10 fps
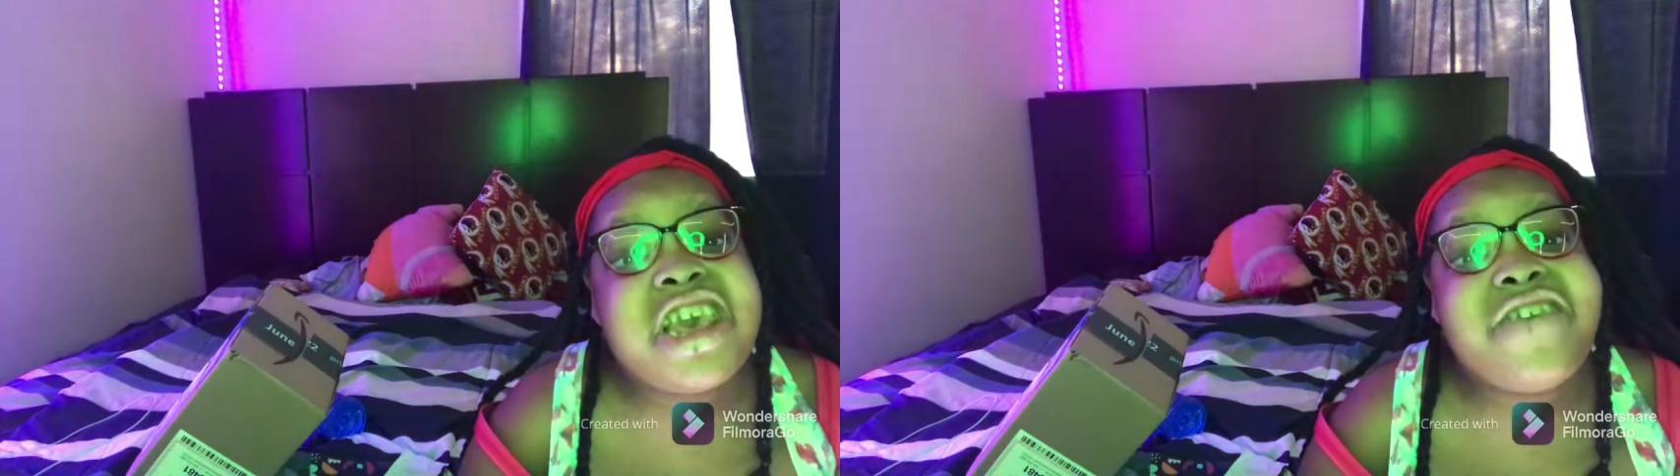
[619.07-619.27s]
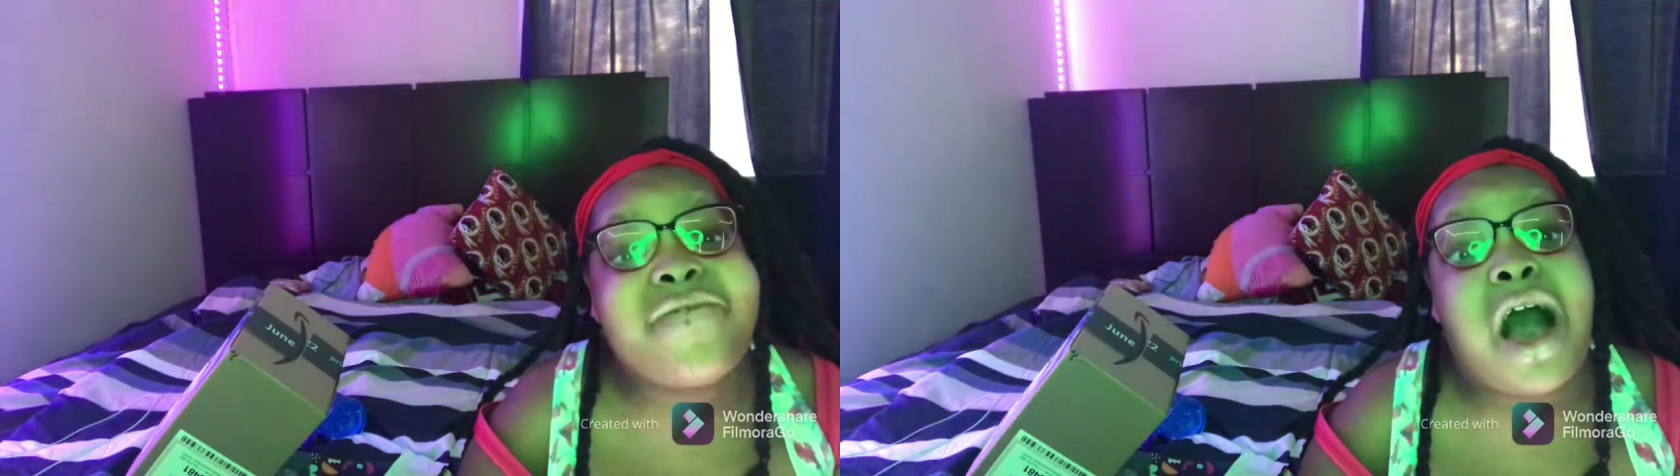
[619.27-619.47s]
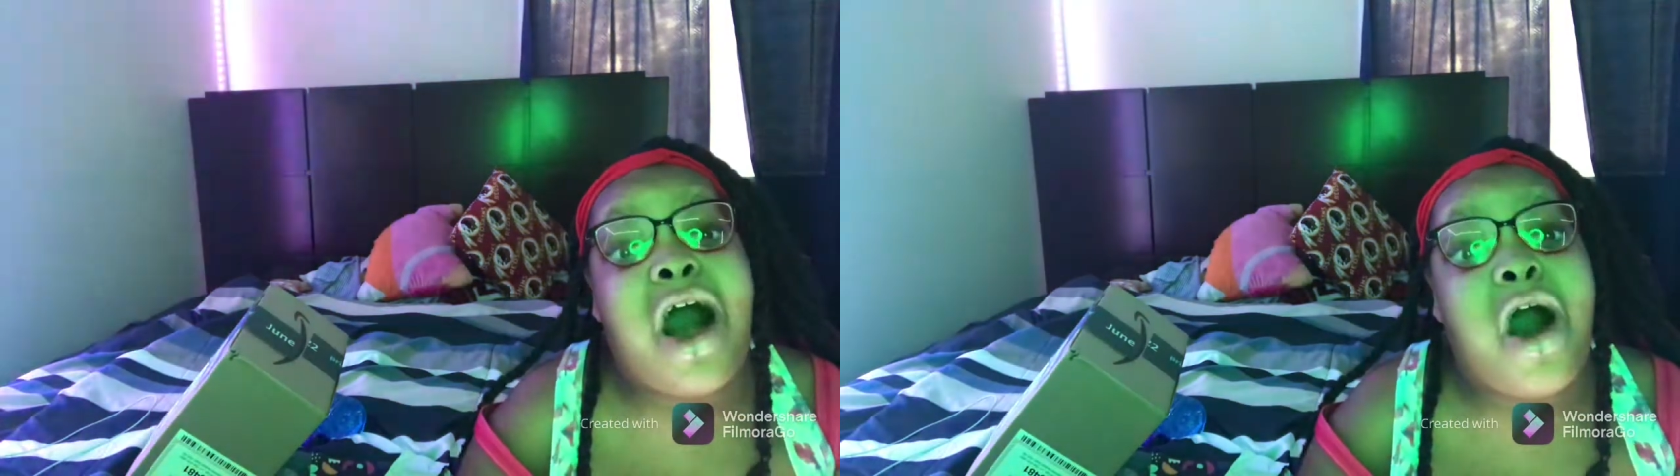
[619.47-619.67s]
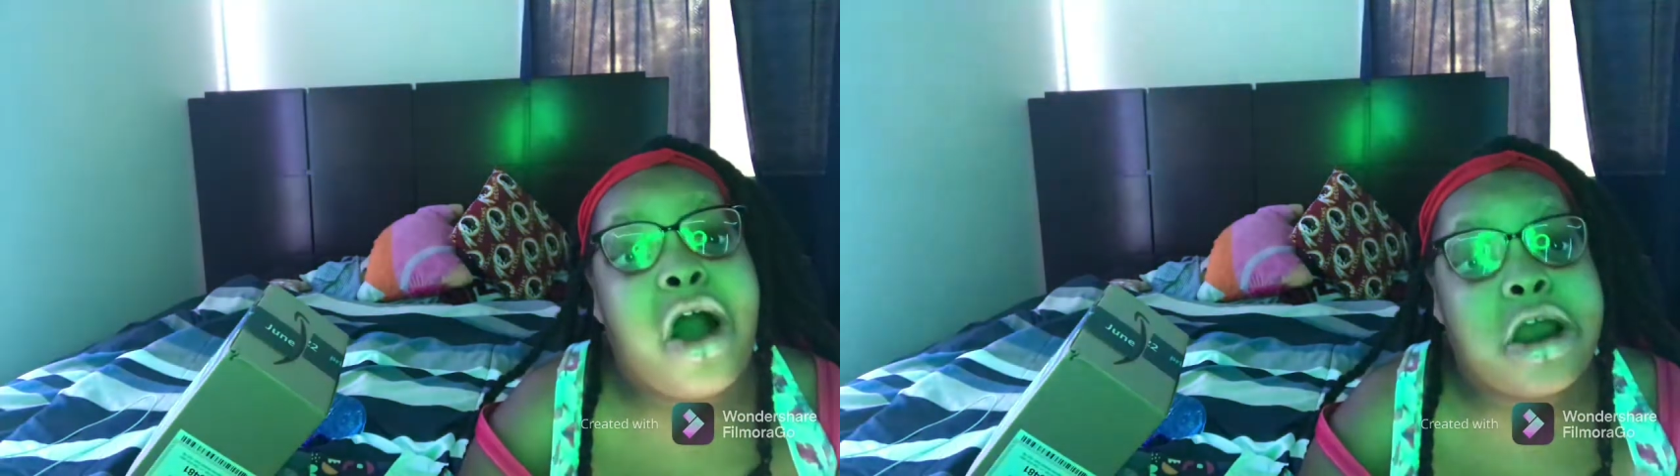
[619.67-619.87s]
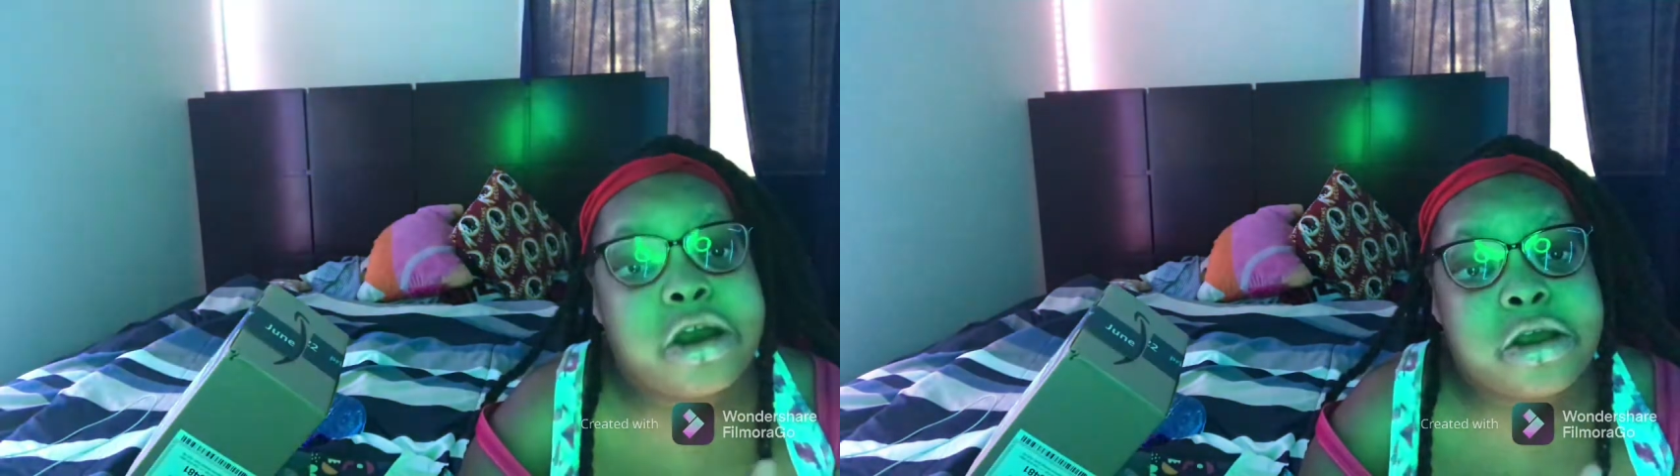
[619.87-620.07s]
even
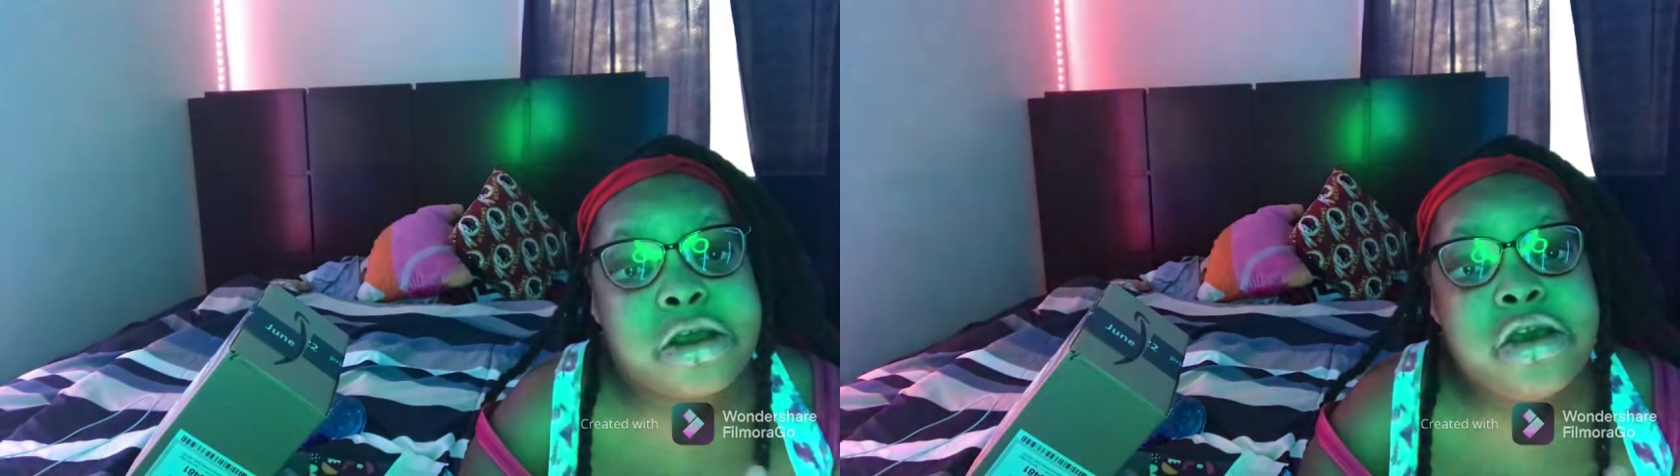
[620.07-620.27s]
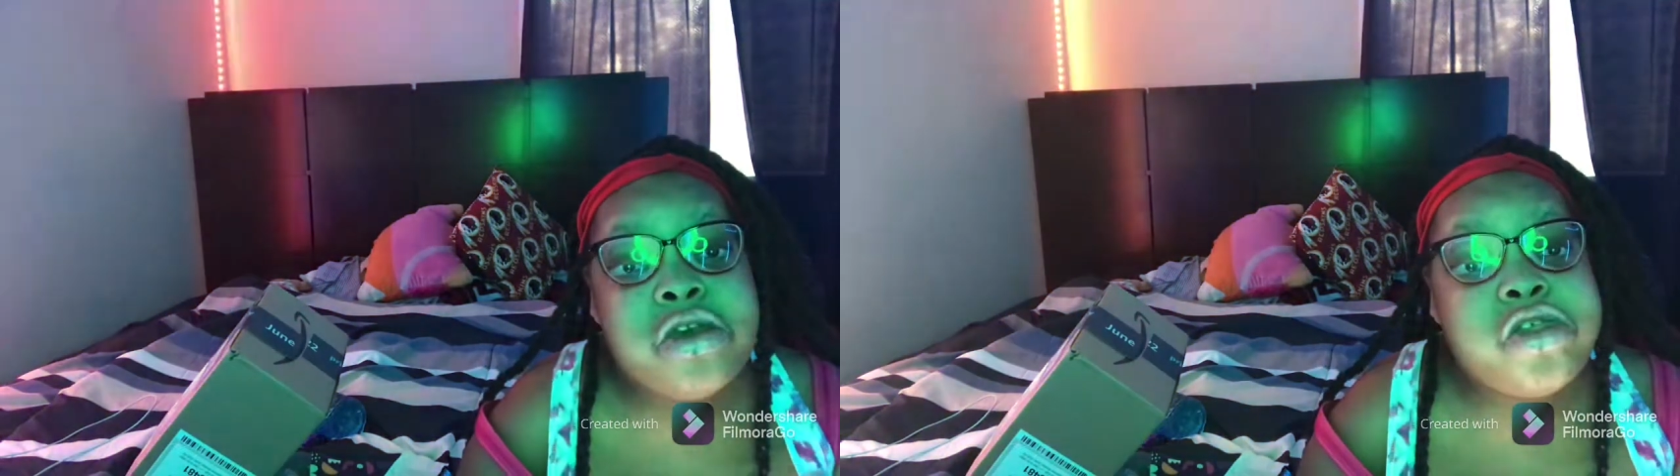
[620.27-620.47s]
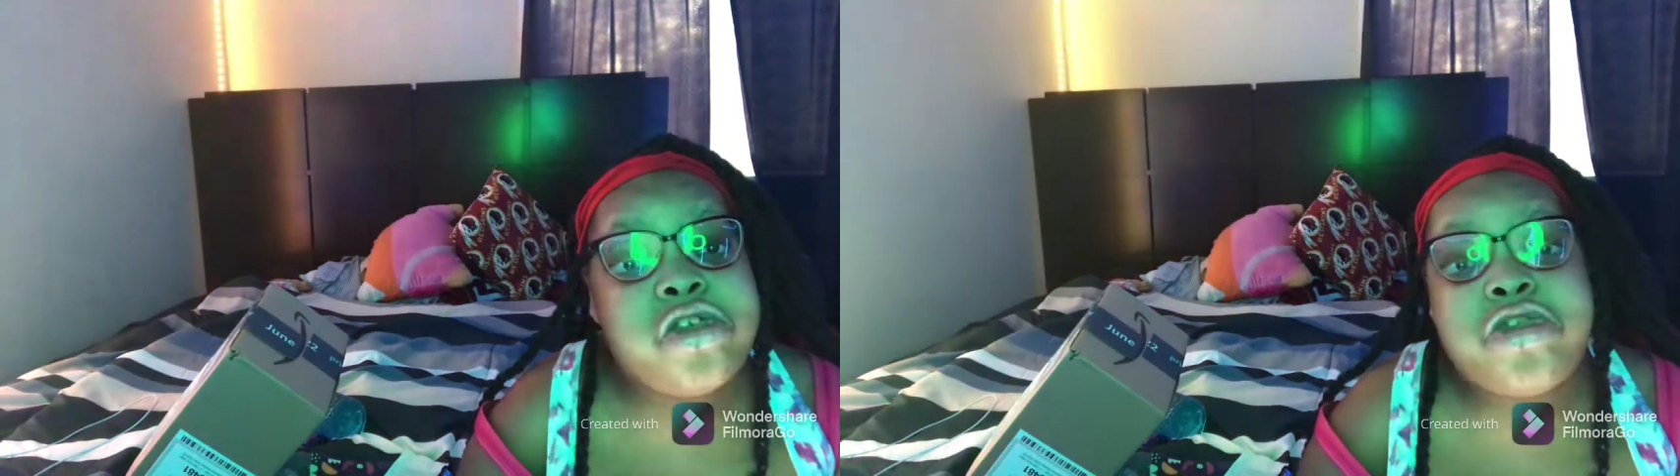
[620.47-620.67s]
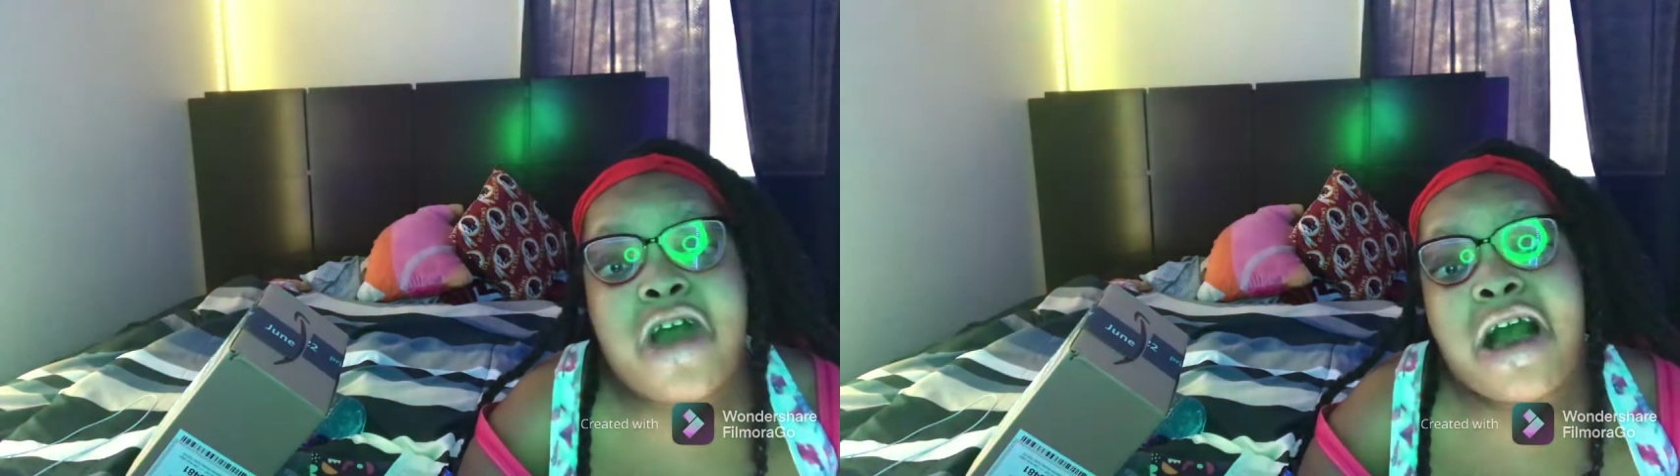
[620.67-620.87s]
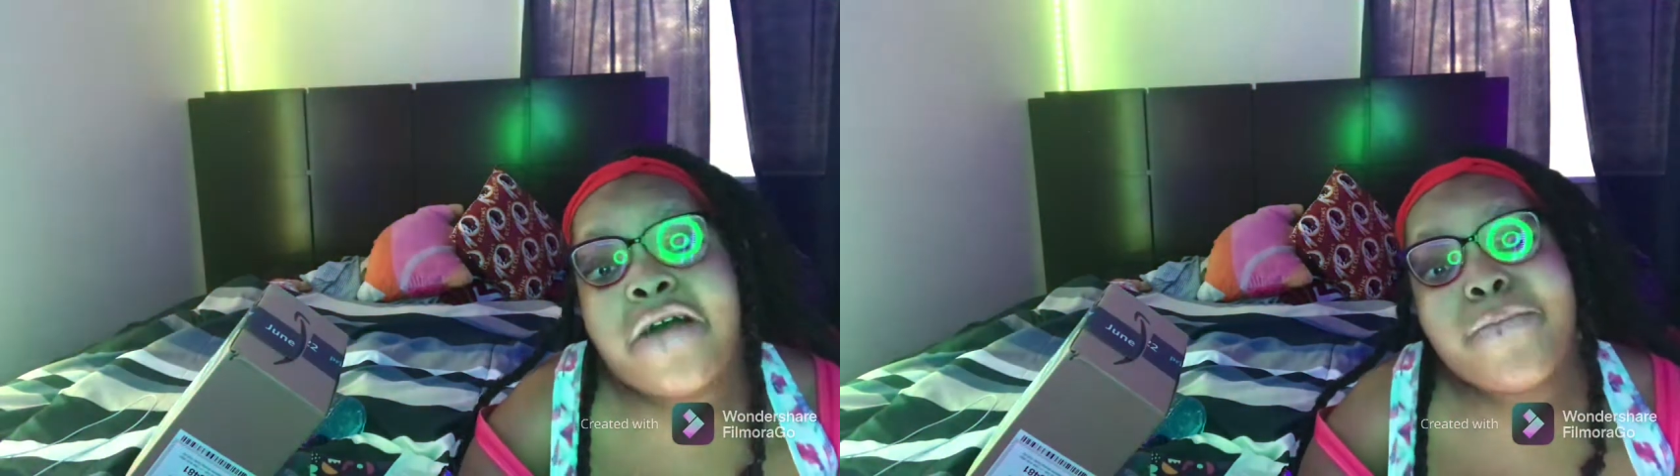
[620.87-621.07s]
harder to
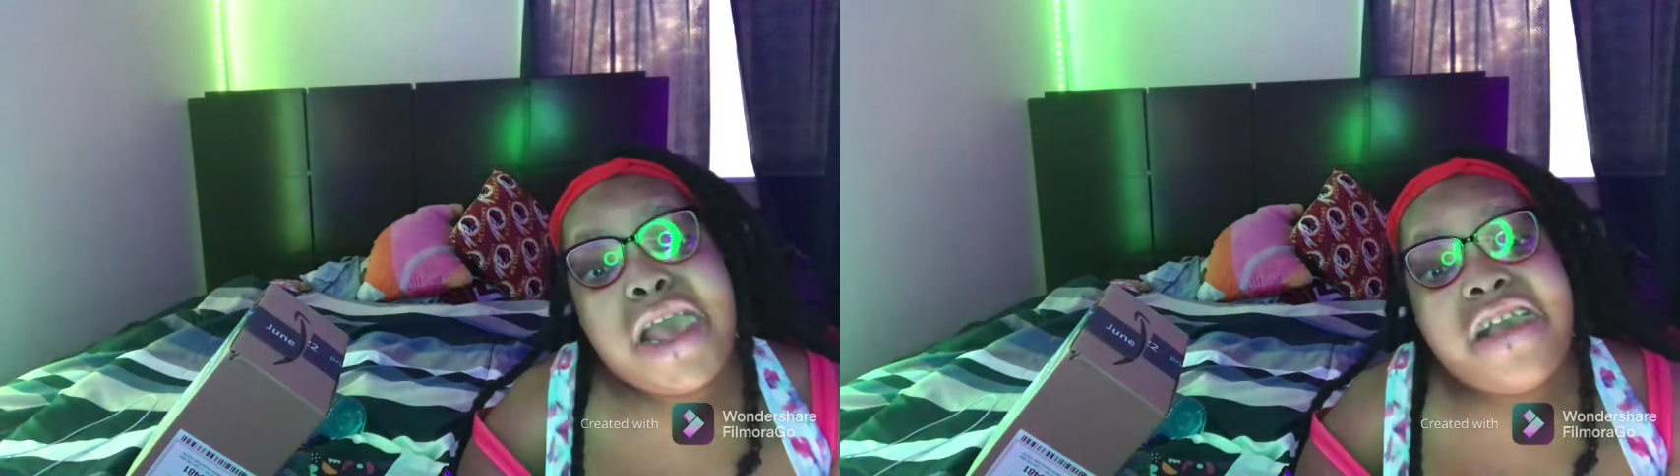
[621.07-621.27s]
drop